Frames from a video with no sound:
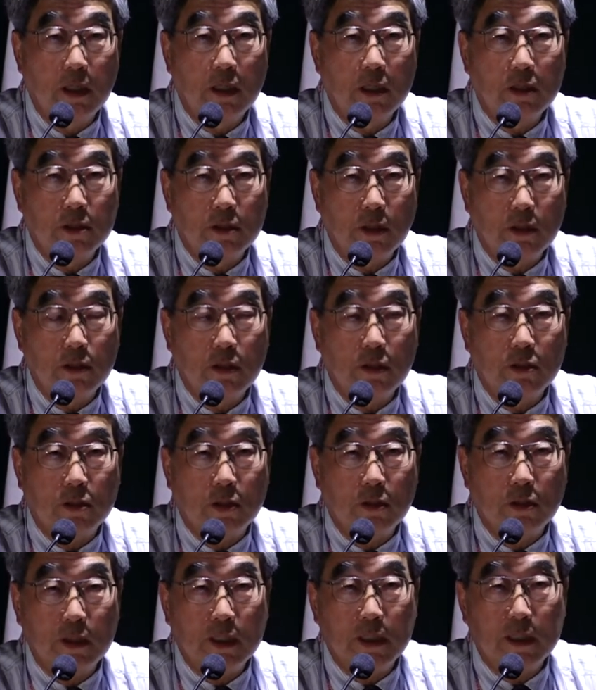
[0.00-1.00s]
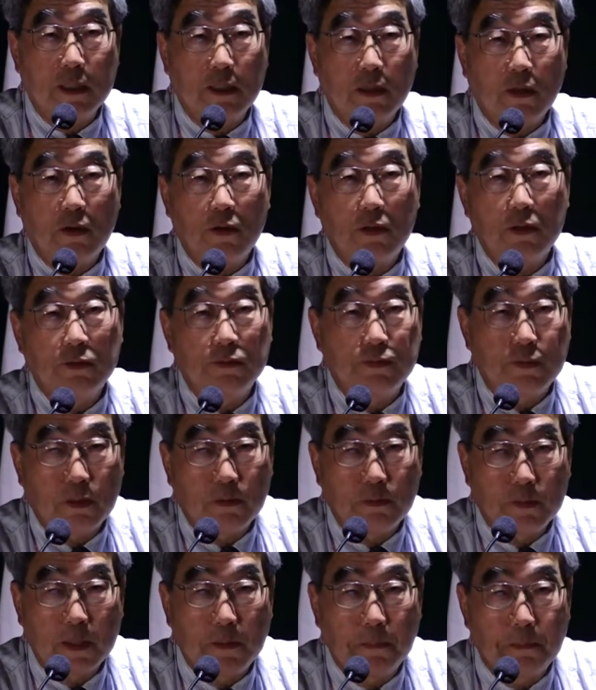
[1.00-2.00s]
So not only the oil
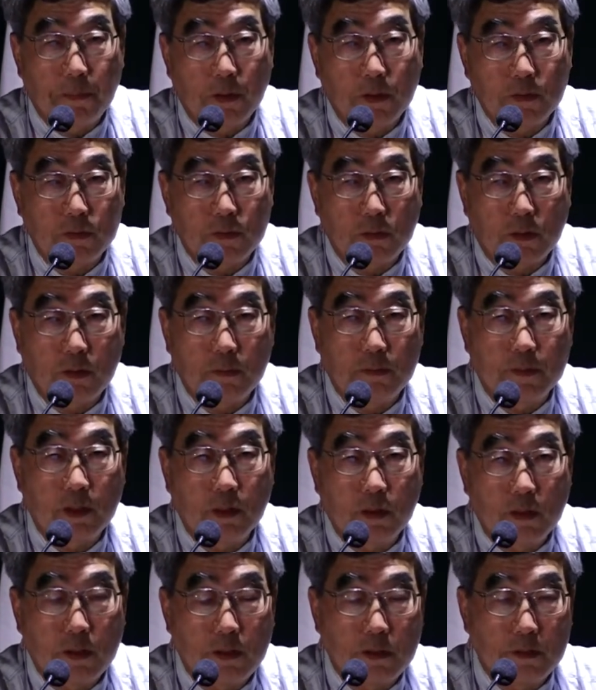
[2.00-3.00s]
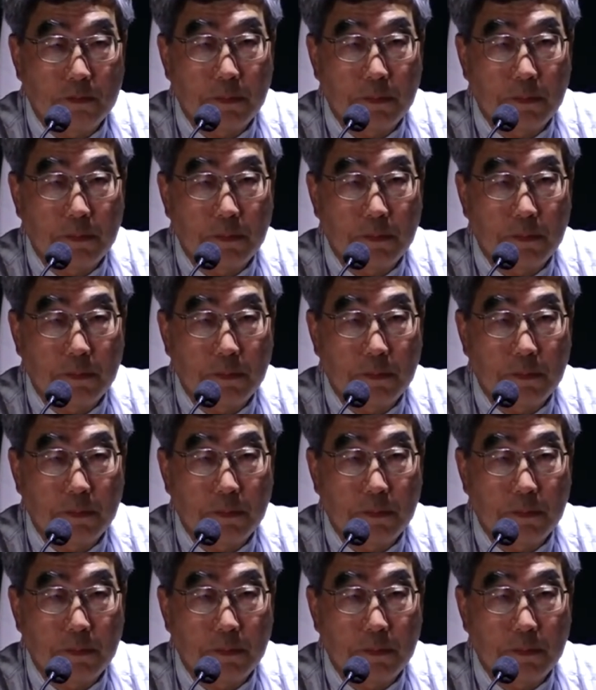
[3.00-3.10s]
from import of the oil,